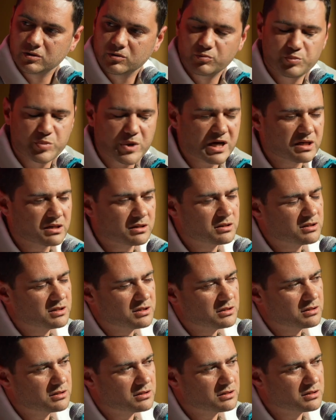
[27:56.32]
but
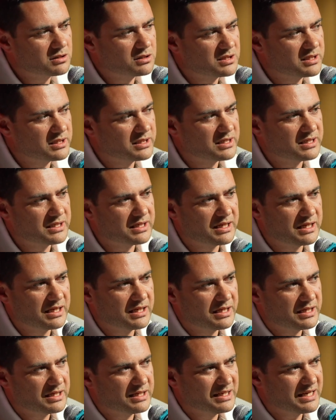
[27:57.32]

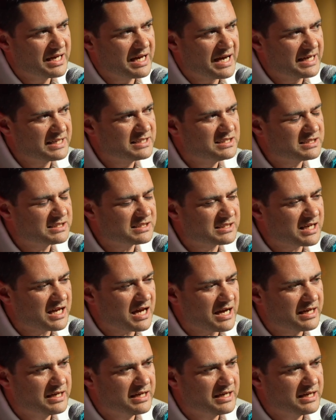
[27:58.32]
I just can't,